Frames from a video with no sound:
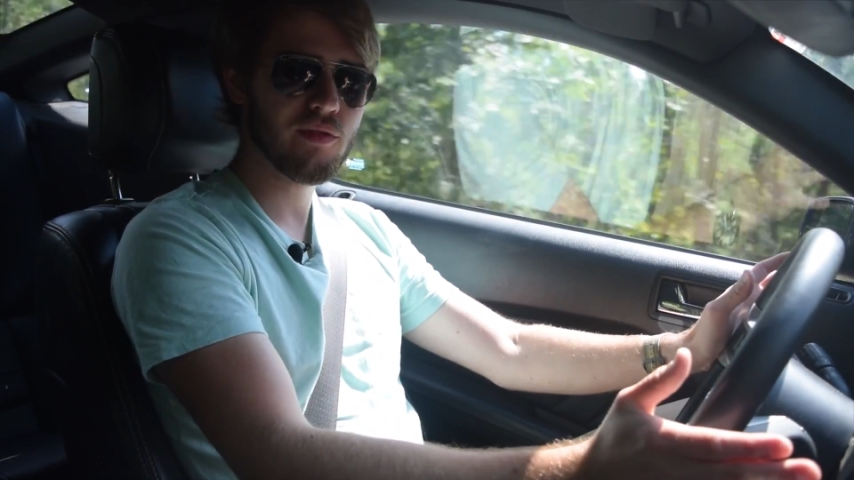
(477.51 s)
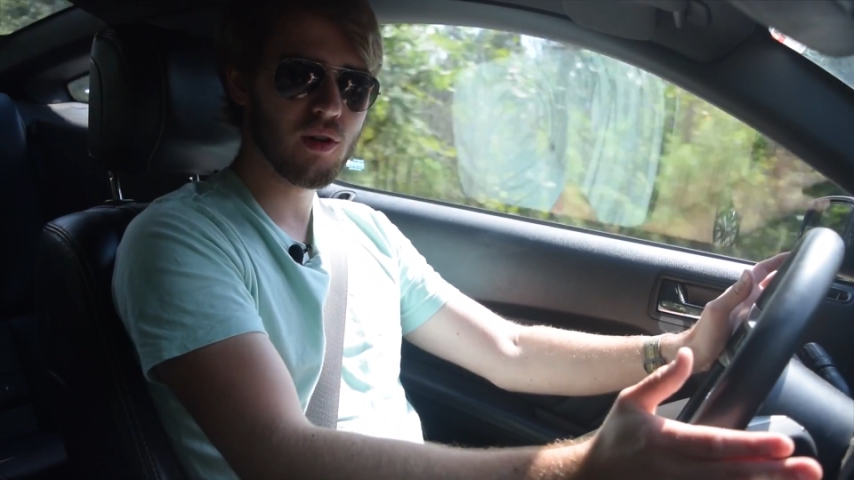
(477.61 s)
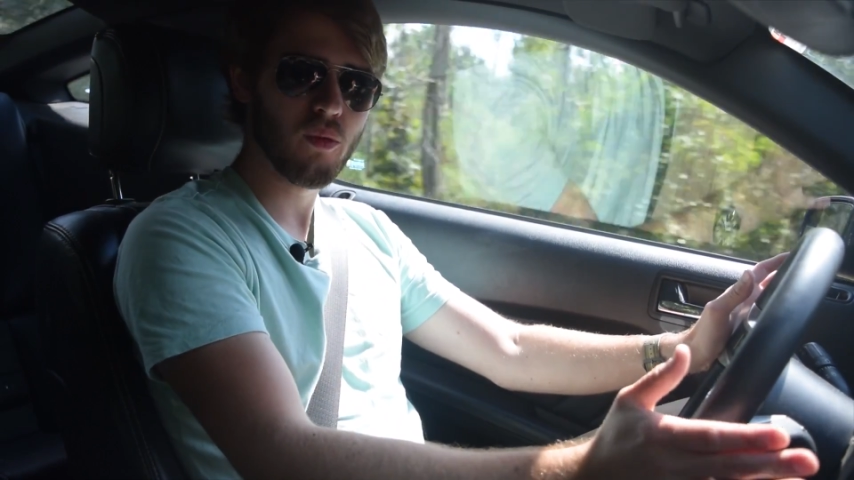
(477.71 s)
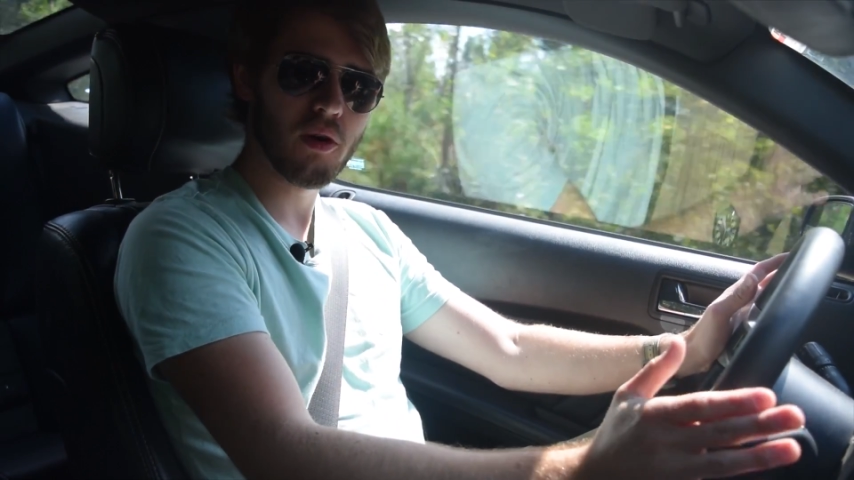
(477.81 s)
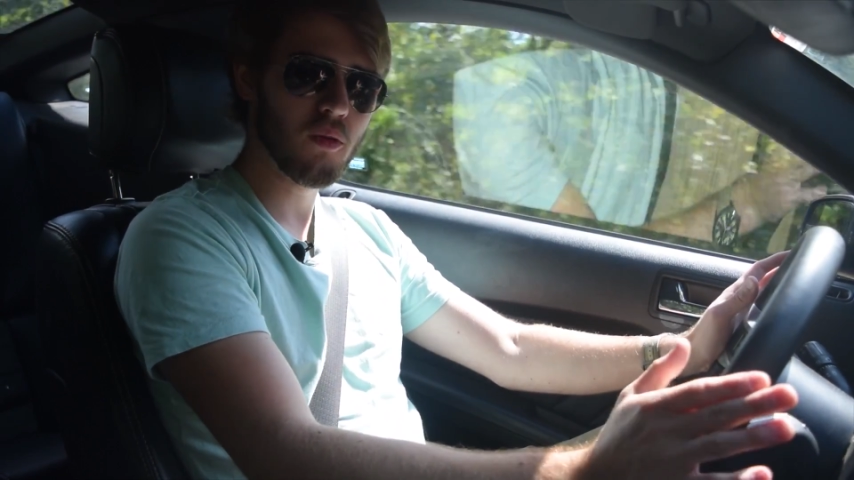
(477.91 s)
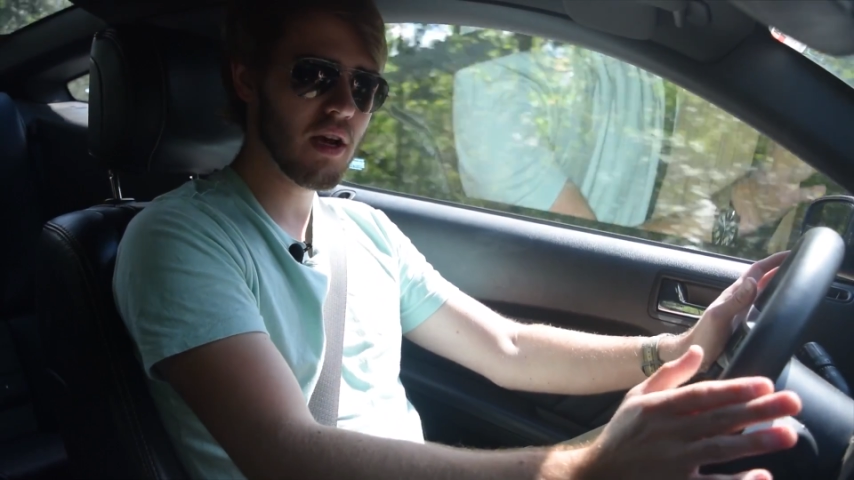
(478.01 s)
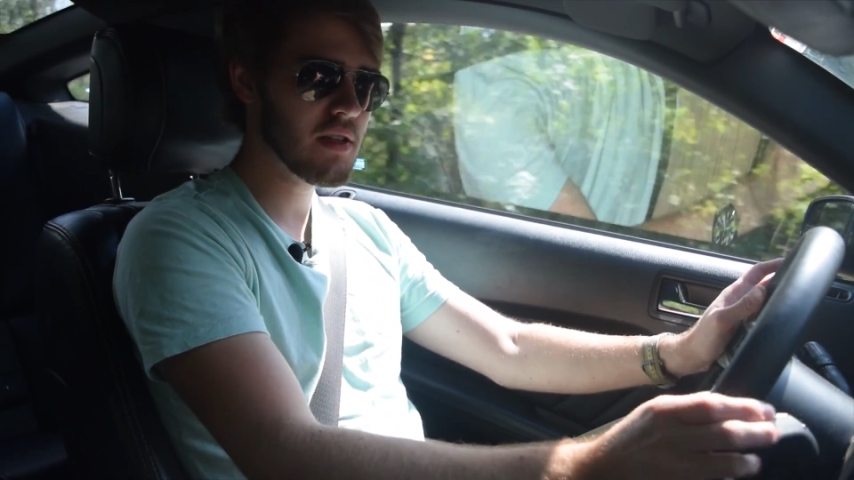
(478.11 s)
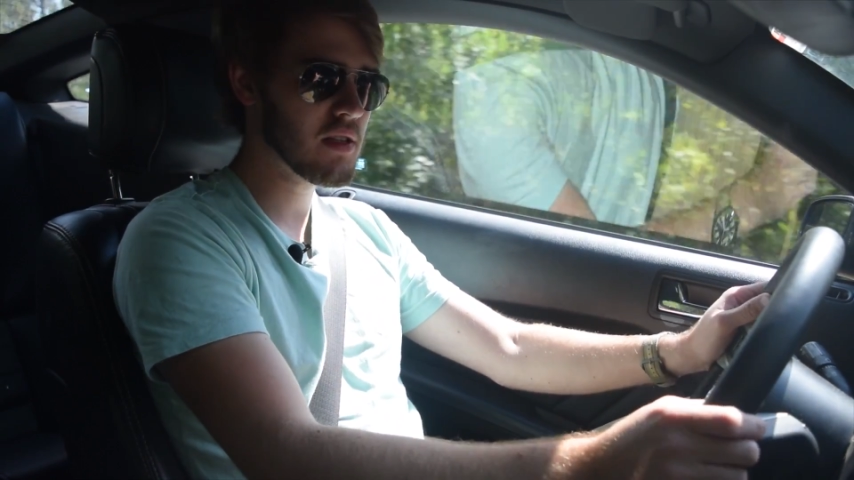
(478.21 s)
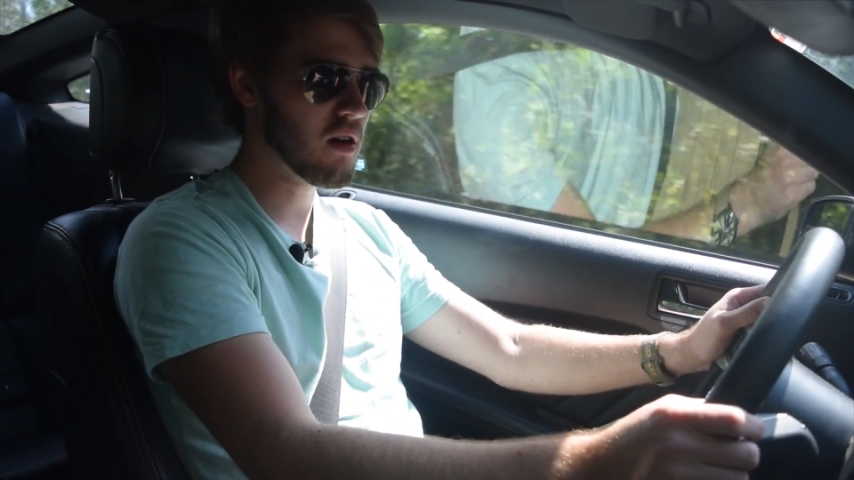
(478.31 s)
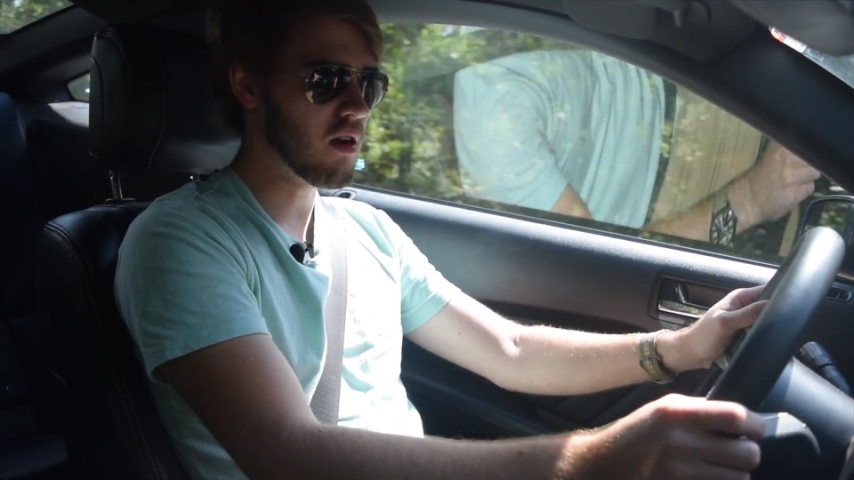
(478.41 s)
a real
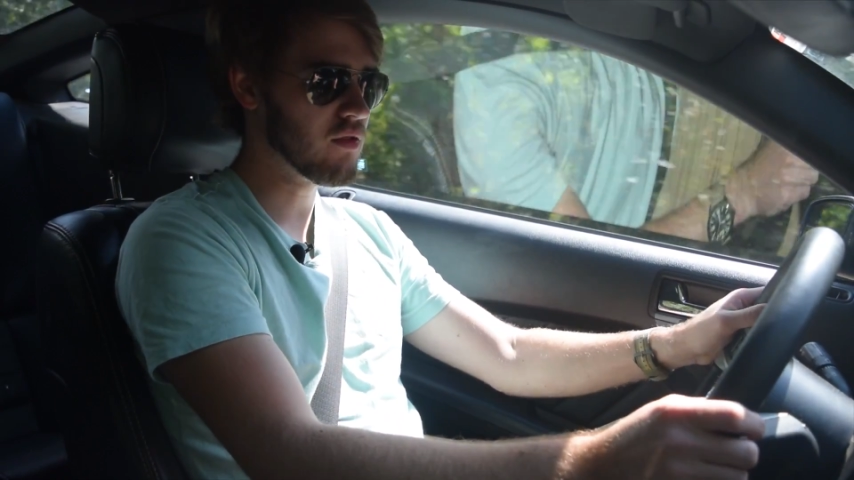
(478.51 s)
race car. I've